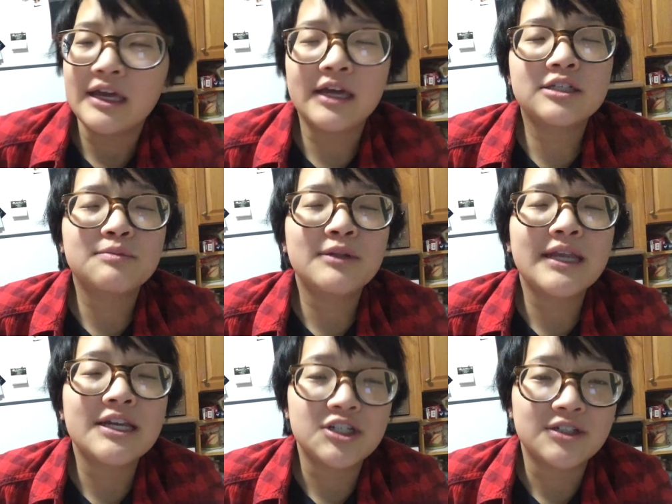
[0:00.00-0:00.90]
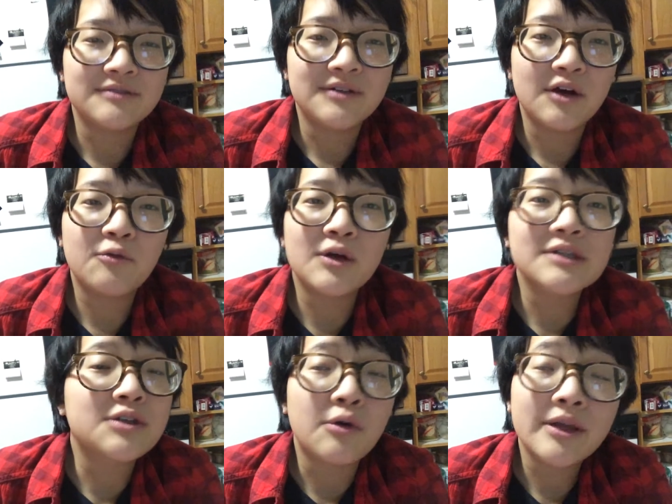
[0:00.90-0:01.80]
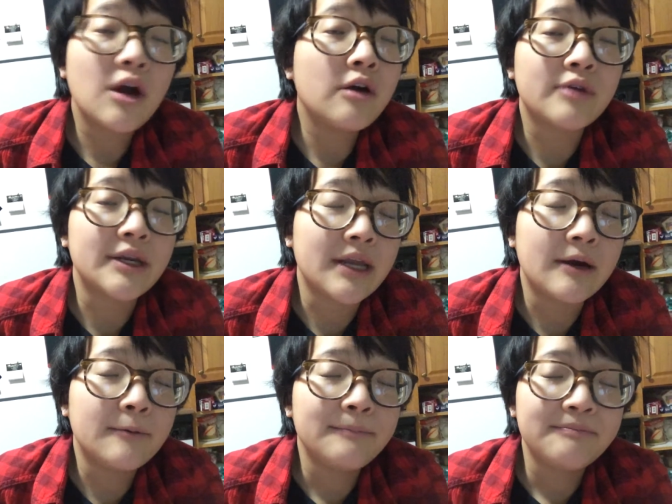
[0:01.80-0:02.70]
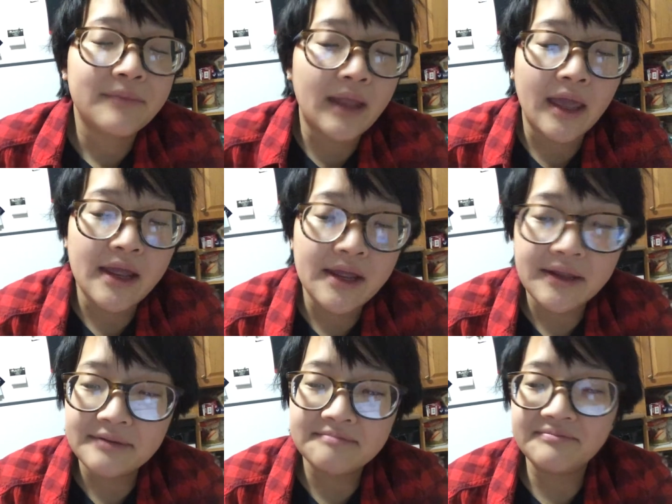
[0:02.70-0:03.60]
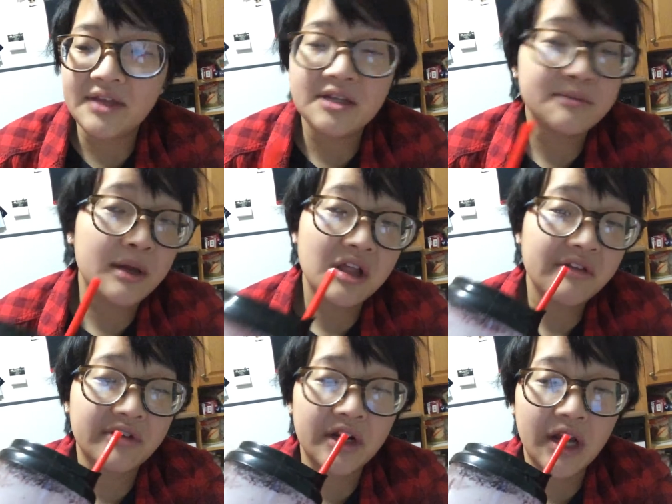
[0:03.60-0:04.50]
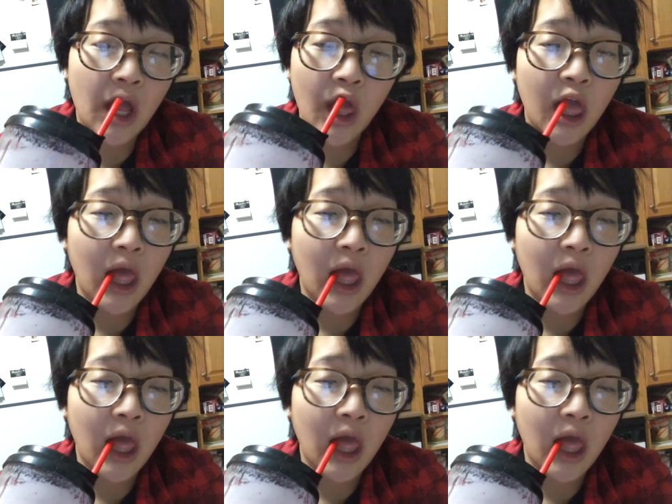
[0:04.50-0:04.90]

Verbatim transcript: explanation of what is going on right now. And that is my life right now.